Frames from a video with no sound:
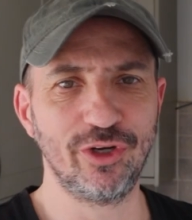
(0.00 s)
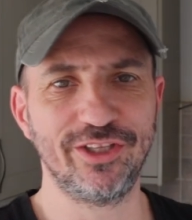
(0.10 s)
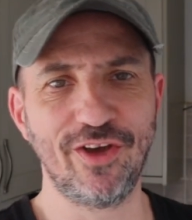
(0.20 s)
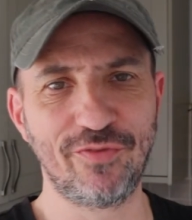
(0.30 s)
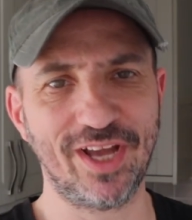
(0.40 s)

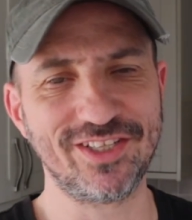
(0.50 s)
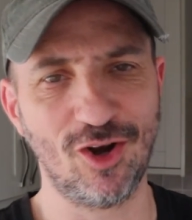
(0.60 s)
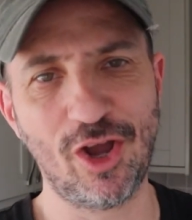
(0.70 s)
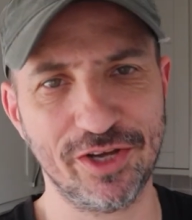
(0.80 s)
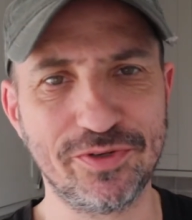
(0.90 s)
it. Don't forget to
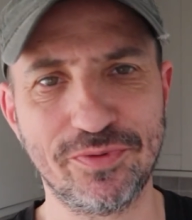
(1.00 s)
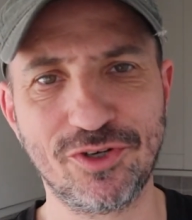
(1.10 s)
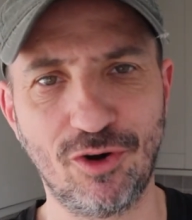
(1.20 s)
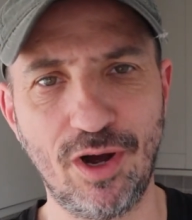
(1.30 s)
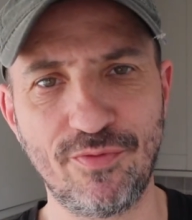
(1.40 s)
like and
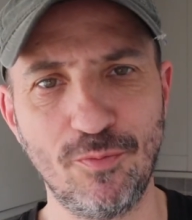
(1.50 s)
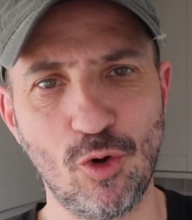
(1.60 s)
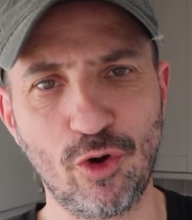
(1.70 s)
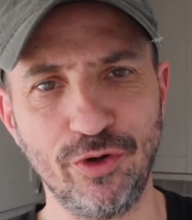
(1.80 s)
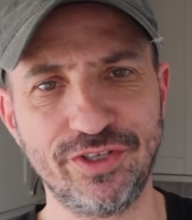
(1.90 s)
subscribe for
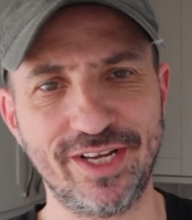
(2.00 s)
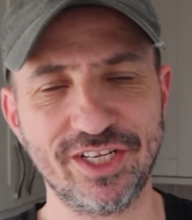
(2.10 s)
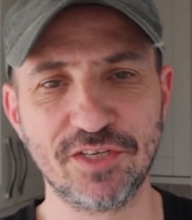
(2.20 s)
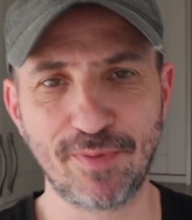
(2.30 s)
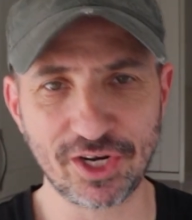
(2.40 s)
more content,
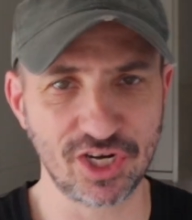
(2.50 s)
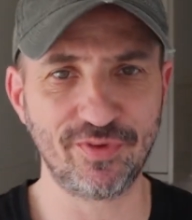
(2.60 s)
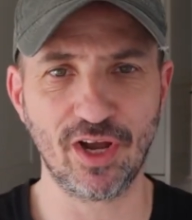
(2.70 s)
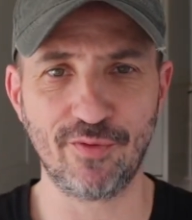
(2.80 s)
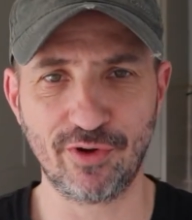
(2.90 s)
especially if
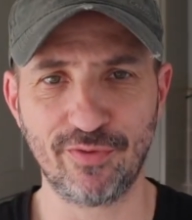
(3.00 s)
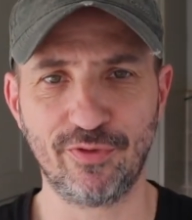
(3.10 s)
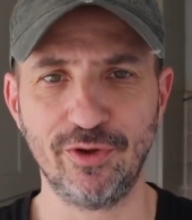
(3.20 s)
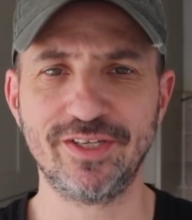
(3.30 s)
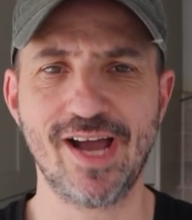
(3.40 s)
you're going for your
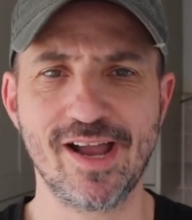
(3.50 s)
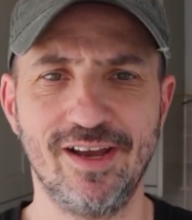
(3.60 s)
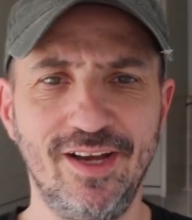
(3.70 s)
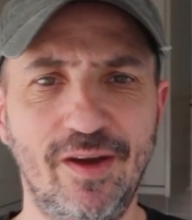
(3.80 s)
food tech.